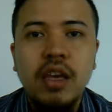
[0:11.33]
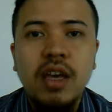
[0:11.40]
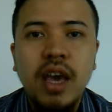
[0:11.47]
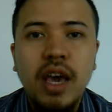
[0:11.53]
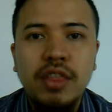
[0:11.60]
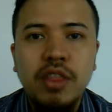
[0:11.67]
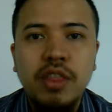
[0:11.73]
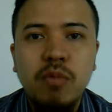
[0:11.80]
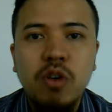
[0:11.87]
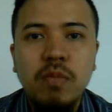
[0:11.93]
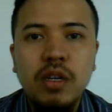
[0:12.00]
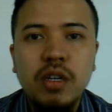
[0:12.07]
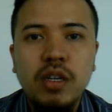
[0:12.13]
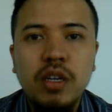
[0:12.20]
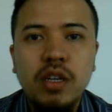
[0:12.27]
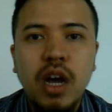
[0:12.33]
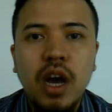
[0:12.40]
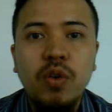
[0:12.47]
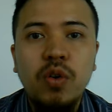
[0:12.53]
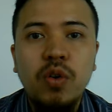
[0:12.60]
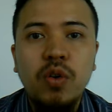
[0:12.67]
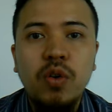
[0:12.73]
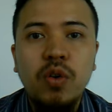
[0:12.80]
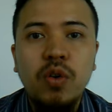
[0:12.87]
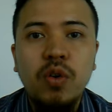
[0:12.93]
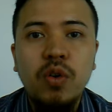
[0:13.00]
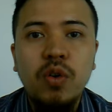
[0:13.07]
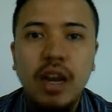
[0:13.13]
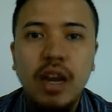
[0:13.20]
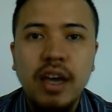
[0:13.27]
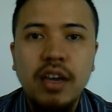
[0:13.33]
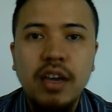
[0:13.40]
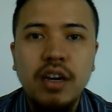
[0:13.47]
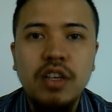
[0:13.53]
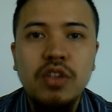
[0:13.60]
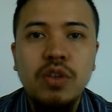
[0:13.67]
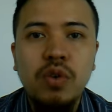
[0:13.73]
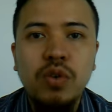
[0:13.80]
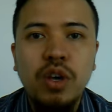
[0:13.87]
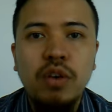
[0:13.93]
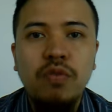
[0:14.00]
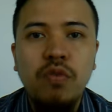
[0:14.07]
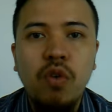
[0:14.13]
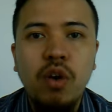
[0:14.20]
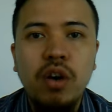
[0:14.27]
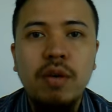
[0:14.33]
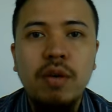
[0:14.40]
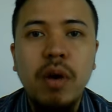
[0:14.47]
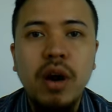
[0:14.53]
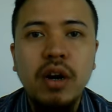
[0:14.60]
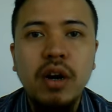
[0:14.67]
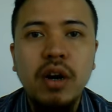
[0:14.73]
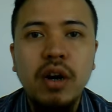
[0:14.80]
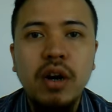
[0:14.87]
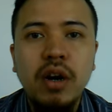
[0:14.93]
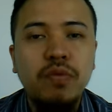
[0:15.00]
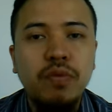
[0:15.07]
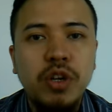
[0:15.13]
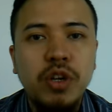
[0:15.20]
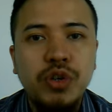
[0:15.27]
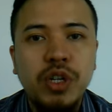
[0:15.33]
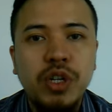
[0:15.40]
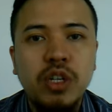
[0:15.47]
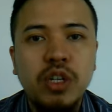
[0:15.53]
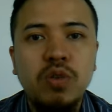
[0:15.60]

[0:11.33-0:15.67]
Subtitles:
At the moment, our respected client is looking for a marketing professional